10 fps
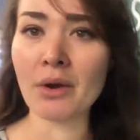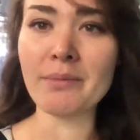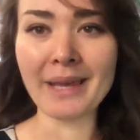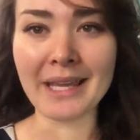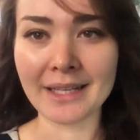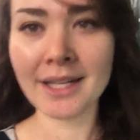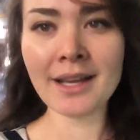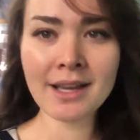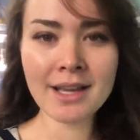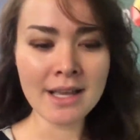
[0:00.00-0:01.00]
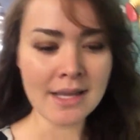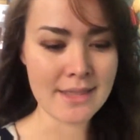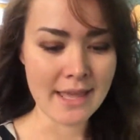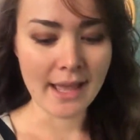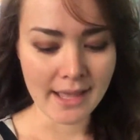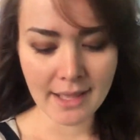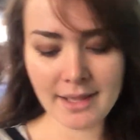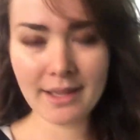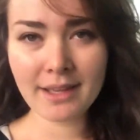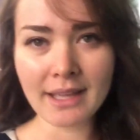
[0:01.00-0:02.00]
not mean that
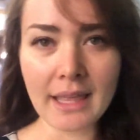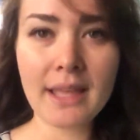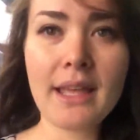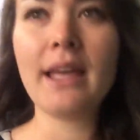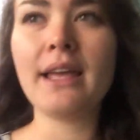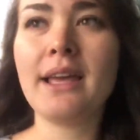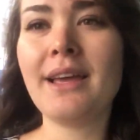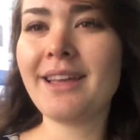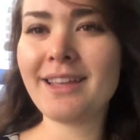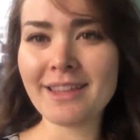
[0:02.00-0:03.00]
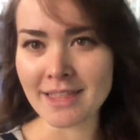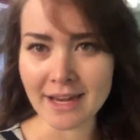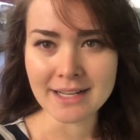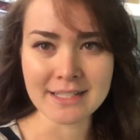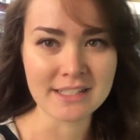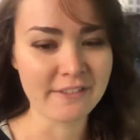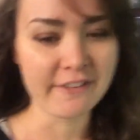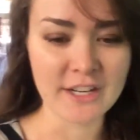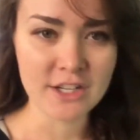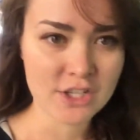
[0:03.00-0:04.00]
that is the
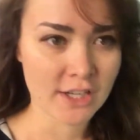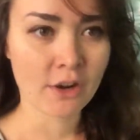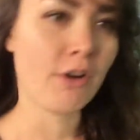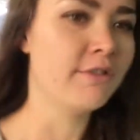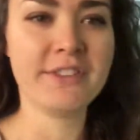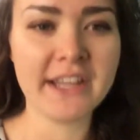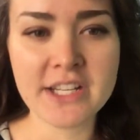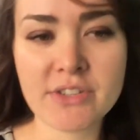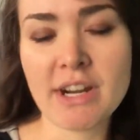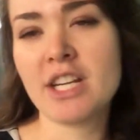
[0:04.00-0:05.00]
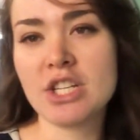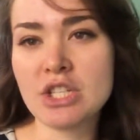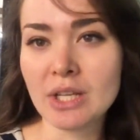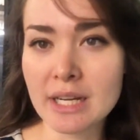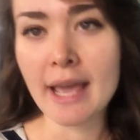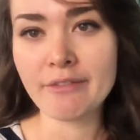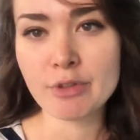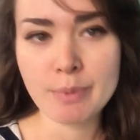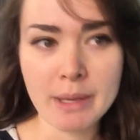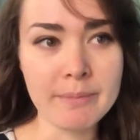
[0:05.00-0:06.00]
definition of the interactions you're going to have
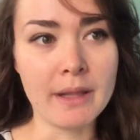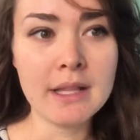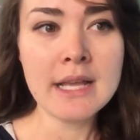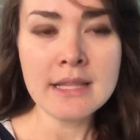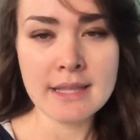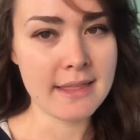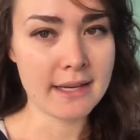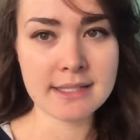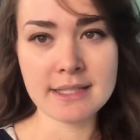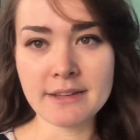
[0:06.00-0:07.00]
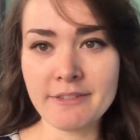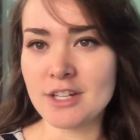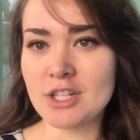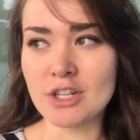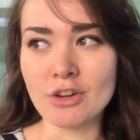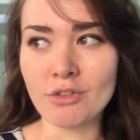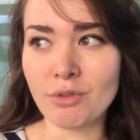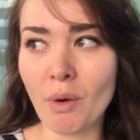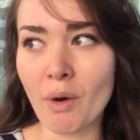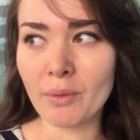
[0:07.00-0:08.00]
with people, that that is the definition of
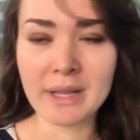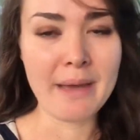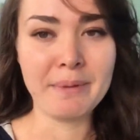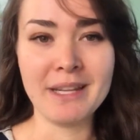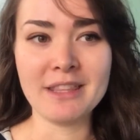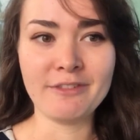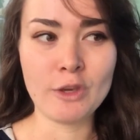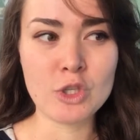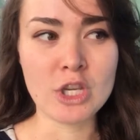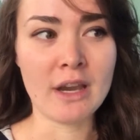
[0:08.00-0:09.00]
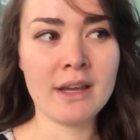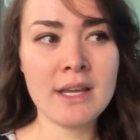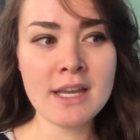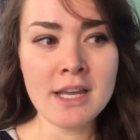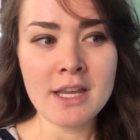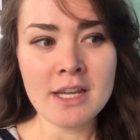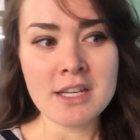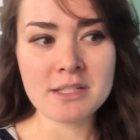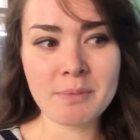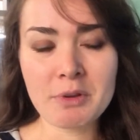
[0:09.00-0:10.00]
what will happen in the future.
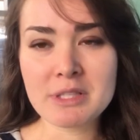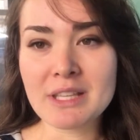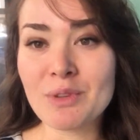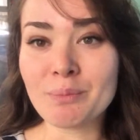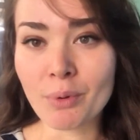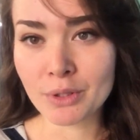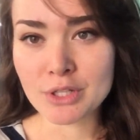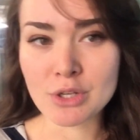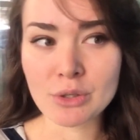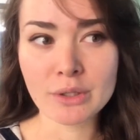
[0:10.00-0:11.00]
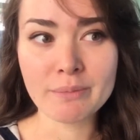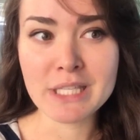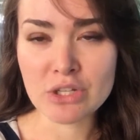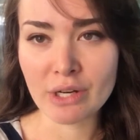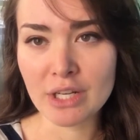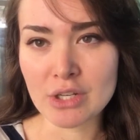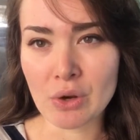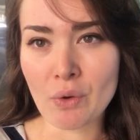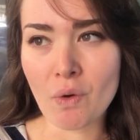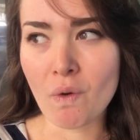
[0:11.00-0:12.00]
Just because someone bullied you or mistreated
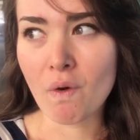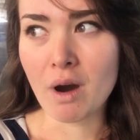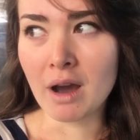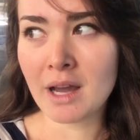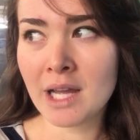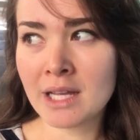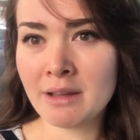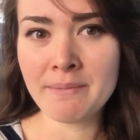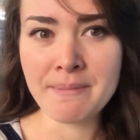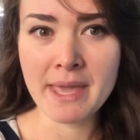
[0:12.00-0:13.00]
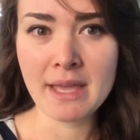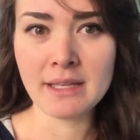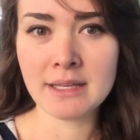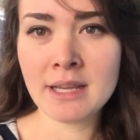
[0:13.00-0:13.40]
you or been